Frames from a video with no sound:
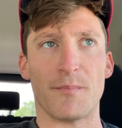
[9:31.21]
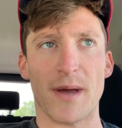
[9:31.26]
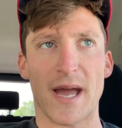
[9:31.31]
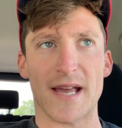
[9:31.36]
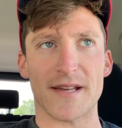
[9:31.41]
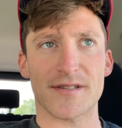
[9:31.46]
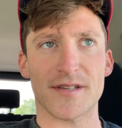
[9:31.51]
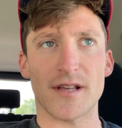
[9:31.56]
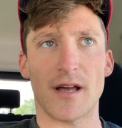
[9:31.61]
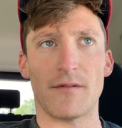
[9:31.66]

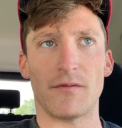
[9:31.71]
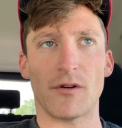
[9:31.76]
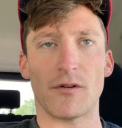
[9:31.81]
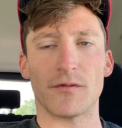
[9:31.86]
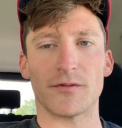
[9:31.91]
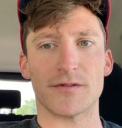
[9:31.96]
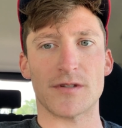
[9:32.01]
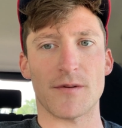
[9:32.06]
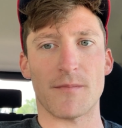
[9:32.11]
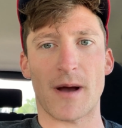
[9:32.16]
base
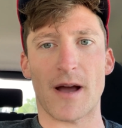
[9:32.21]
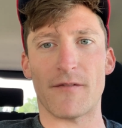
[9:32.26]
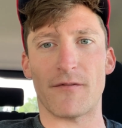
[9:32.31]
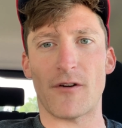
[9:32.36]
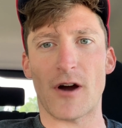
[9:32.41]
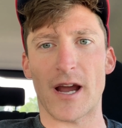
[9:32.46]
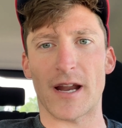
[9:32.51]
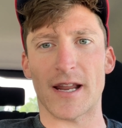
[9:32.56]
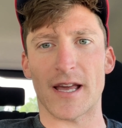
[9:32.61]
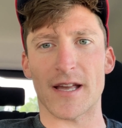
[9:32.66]
level to my
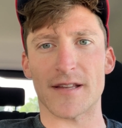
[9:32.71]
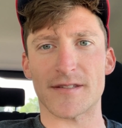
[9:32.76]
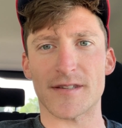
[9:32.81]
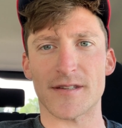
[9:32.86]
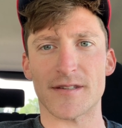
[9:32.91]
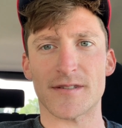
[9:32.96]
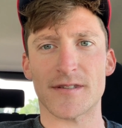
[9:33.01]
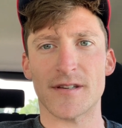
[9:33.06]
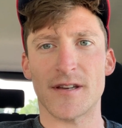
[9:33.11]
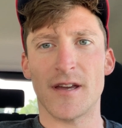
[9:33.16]

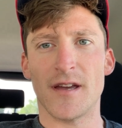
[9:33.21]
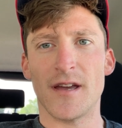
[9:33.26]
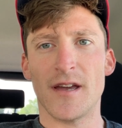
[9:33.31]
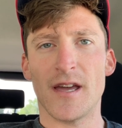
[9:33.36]
finances